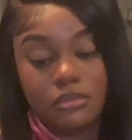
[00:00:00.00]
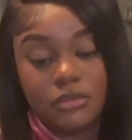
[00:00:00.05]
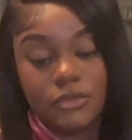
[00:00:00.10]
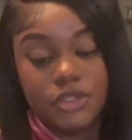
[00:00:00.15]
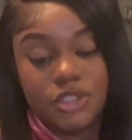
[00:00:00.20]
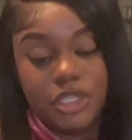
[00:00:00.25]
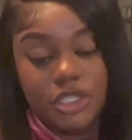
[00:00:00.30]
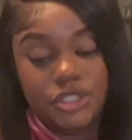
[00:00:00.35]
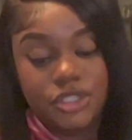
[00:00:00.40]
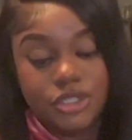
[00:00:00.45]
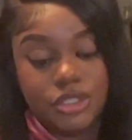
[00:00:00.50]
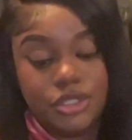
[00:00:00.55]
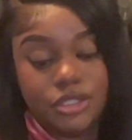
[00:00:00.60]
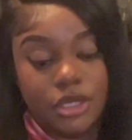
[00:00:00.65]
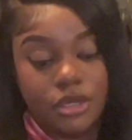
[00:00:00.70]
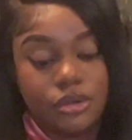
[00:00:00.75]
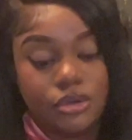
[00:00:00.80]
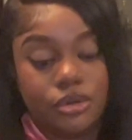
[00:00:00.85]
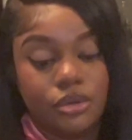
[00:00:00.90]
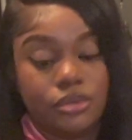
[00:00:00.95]
Change your
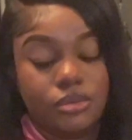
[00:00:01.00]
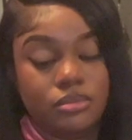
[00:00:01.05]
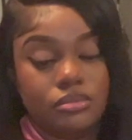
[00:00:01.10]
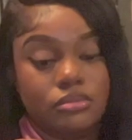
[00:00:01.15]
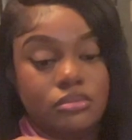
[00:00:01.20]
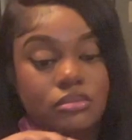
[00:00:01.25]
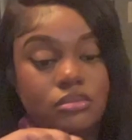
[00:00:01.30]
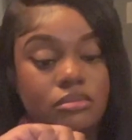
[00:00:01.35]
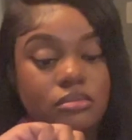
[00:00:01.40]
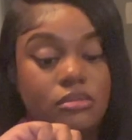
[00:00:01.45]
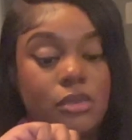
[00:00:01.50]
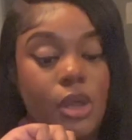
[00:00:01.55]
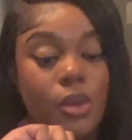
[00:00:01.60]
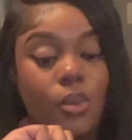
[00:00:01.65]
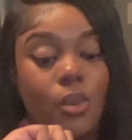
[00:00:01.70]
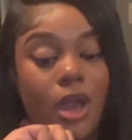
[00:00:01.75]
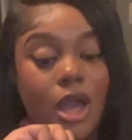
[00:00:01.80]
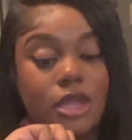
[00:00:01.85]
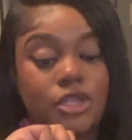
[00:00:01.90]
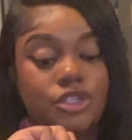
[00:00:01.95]
circle and
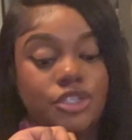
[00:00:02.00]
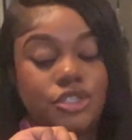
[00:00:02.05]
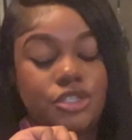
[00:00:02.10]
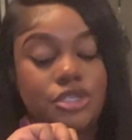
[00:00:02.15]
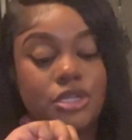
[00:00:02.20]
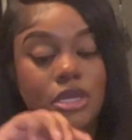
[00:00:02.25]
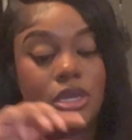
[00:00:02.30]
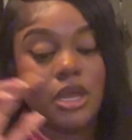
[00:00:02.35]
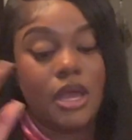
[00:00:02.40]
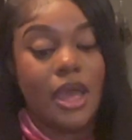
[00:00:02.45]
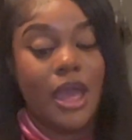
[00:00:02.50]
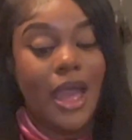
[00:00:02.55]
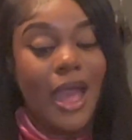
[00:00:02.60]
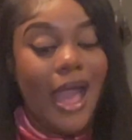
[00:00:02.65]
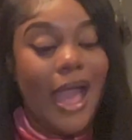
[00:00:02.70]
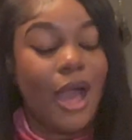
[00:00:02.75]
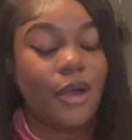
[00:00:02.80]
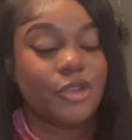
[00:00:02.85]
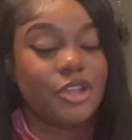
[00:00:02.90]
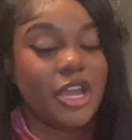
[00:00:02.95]
watch
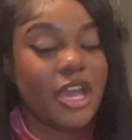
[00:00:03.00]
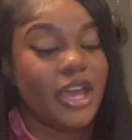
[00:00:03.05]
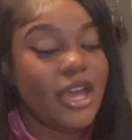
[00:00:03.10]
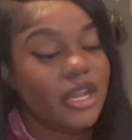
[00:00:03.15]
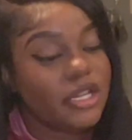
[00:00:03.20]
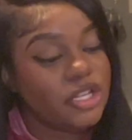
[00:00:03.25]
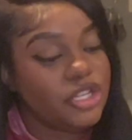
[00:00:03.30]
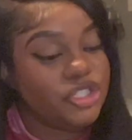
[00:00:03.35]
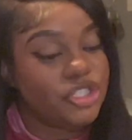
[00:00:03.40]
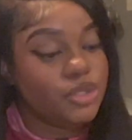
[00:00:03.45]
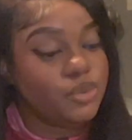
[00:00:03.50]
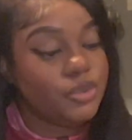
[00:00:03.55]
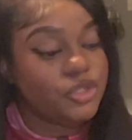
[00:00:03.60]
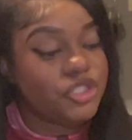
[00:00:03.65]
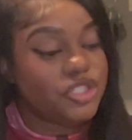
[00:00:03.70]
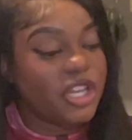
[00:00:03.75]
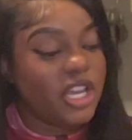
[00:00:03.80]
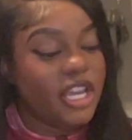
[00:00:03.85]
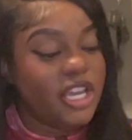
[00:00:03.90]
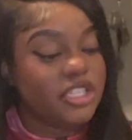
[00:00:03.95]
how your energy would
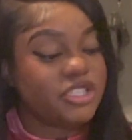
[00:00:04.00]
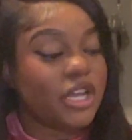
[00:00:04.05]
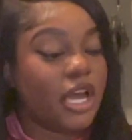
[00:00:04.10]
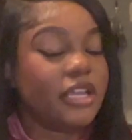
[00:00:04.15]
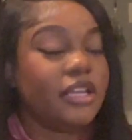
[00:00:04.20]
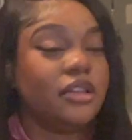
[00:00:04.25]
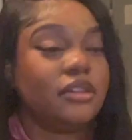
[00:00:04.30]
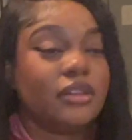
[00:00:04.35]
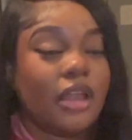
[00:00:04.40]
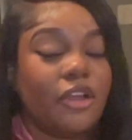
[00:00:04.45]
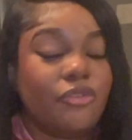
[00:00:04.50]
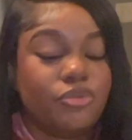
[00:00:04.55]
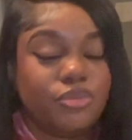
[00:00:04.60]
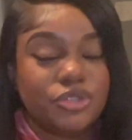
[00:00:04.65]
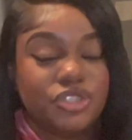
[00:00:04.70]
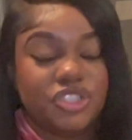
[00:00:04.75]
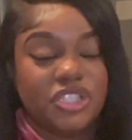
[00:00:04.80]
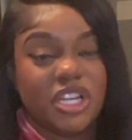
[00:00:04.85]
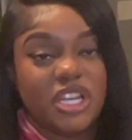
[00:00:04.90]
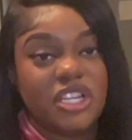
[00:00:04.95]
change, how your life
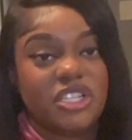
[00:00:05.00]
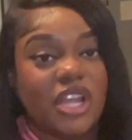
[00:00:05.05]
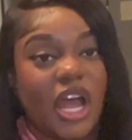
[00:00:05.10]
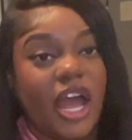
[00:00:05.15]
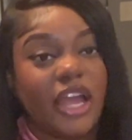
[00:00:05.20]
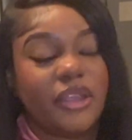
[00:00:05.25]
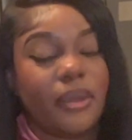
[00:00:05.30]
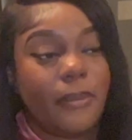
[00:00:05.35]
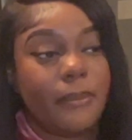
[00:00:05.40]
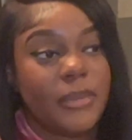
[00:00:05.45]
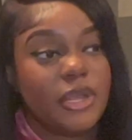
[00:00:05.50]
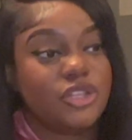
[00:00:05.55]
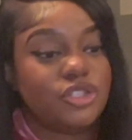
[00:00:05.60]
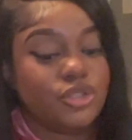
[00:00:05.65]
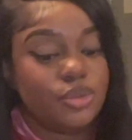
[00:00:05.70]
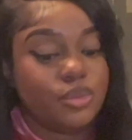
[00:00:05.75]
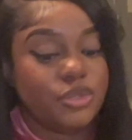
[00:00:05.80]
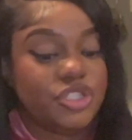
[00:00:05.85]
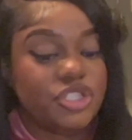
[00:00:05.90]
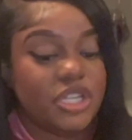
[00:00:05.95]
would change, how your
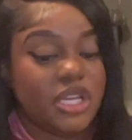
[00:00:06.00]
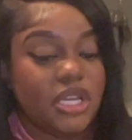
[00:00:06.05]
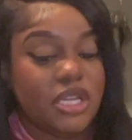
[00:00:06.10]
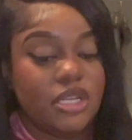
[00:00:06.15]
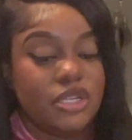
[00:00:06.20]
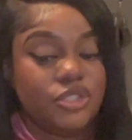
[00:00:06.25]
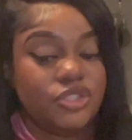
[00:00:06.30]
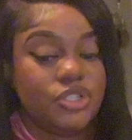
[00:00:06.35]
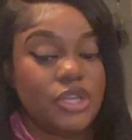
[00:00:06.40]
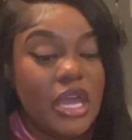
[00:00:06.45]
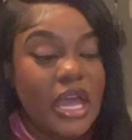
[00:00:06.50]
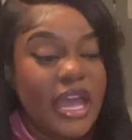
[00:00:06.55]
mental would change.